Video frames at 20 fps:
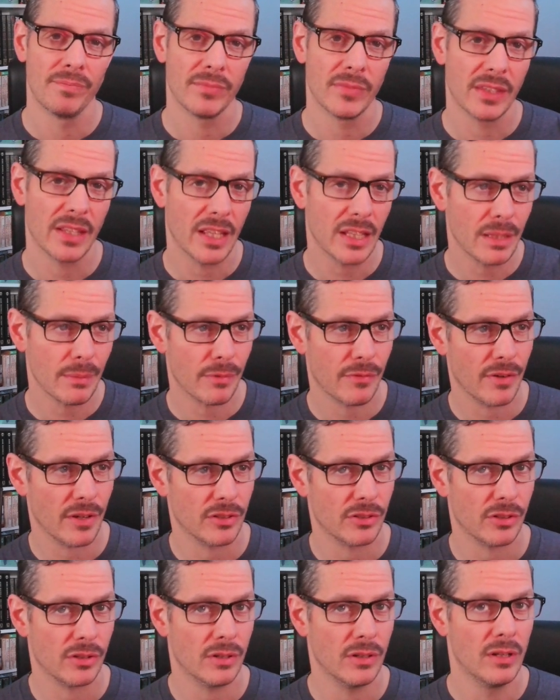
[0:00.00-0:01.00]
get the
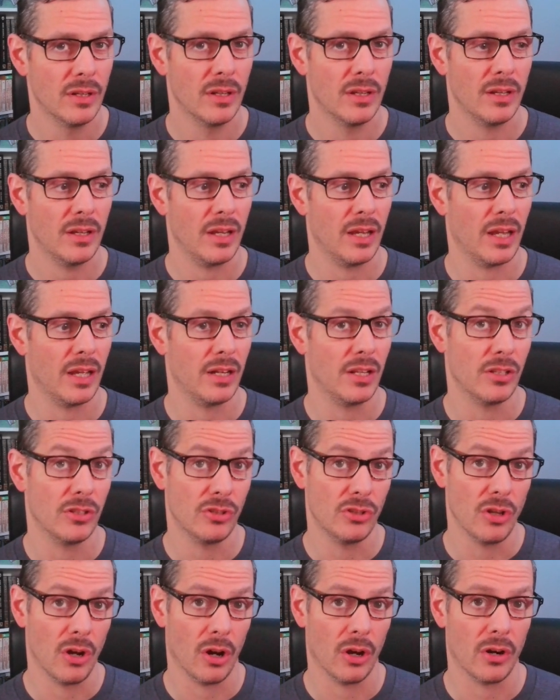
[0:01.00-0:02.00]
professor and his
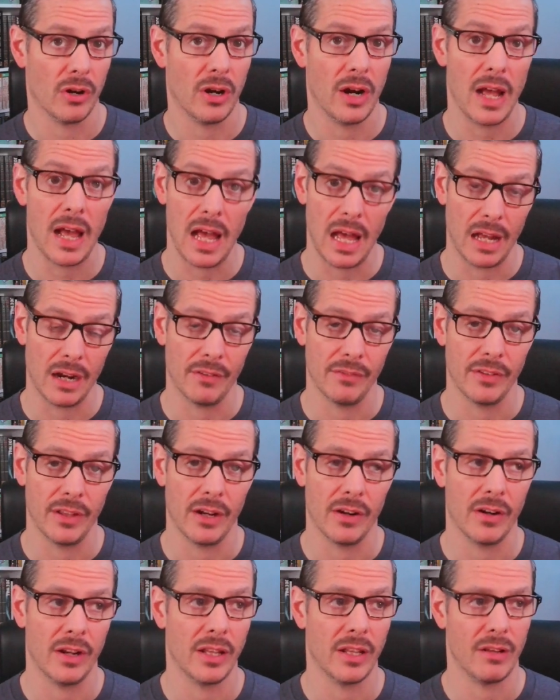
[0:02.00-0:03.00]
daughter out of
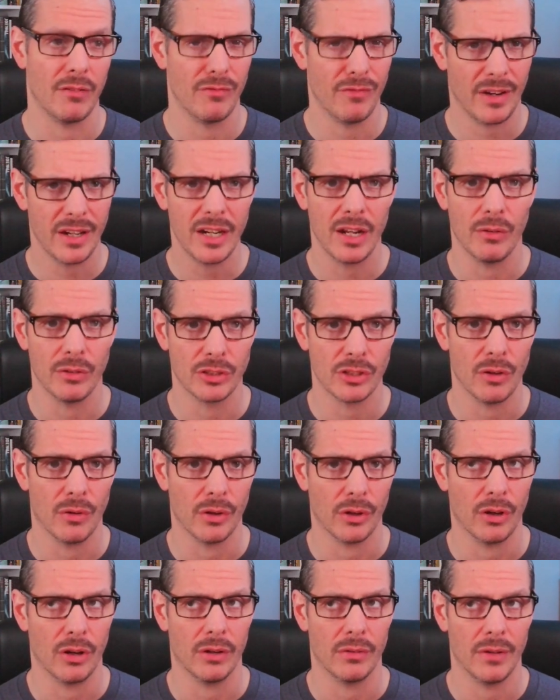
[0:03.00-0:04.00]
there, and then find out what's
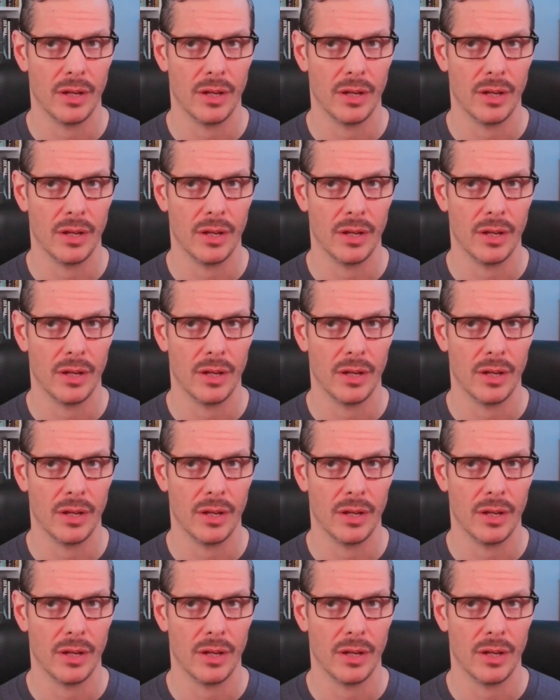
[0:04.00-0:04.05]
going on.